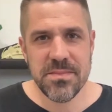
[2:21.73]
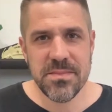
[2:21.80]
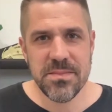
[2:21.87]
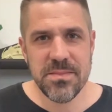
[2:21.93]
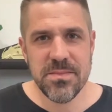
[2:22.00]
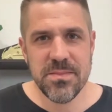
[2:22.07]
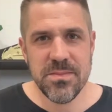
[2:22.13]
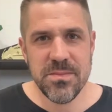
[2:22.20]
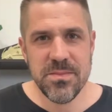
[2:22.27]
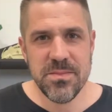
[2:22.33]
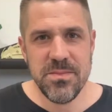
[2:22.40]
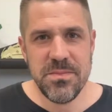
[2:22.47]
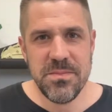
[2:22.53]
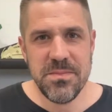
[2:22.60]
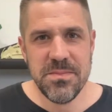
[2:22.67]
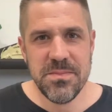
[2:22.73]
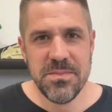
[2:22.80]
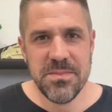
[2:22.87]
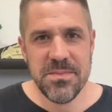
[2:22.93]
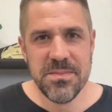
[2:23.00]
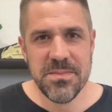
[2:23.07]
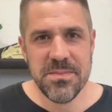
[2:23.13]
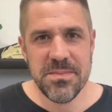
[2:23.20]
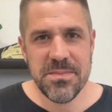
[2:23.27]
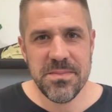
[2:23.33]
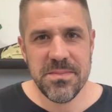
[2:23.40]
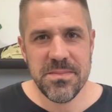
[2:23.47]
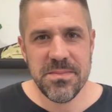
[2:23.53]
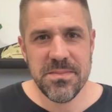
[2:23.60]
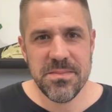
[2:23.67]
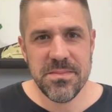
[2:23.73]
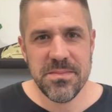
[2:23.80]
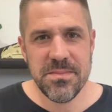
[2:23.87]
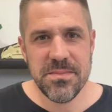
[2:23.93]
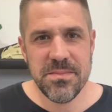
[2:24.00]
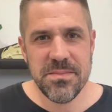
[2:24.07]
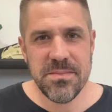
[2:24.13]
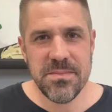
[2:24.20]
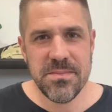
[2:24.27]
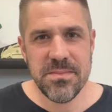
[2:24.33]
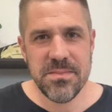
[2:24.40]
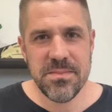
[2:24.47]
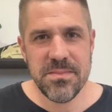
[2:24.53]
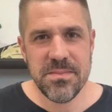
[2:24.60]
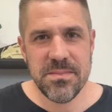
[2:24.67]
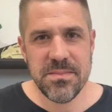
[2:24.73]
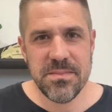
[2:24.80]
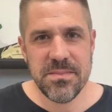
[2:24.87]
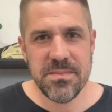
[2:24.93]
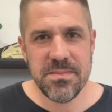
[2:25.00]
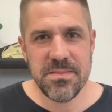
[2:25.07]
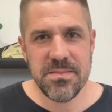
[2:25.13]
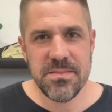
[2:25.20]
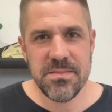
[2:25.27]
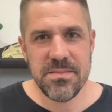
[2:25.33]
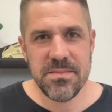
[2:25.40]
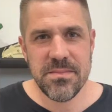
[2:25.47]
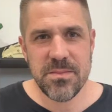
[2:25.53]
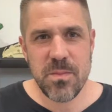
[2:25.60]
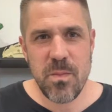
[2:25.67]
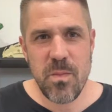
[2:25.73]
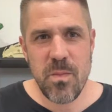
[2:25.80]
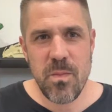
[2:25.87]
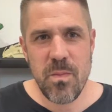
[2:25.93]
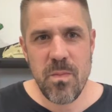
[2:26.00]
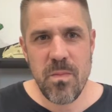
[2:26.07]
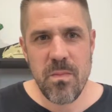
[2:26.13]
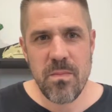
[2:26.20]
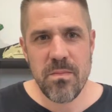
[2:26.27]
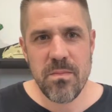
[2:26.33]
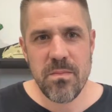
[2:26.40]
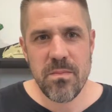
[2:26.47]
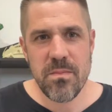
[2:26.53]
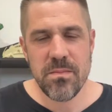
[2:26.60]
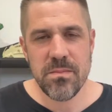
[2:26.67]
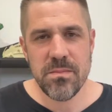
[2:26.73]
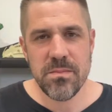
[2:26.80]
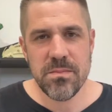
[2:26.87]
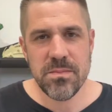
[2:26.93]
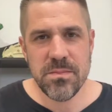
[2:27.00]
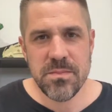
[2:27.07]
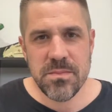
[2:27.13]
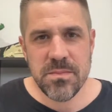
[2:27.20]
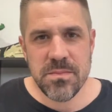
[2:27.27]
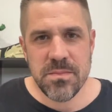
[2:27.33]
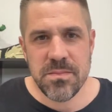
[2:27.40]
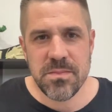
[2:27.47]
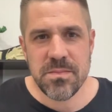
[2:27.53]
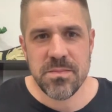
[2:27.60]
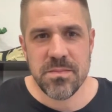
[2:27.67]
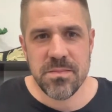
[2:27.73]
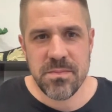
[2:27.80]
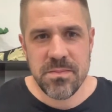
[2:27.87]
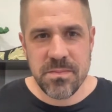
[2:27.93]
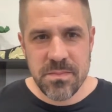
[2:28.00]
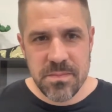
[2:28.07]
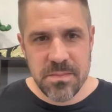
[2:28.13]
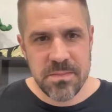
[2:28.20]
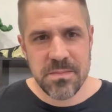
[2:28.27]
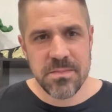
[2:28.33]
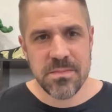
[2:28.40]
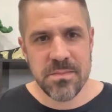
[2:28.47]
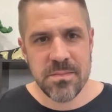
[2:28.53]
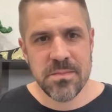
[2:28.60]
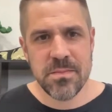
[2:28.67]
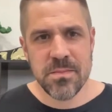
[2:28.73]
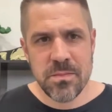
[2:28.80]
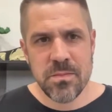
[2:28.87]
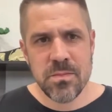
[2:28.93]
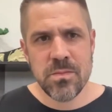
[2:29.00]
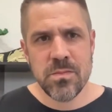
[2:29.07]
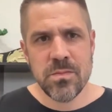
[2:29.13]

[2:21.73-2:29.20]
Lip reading: No words are spoken by the person on screen.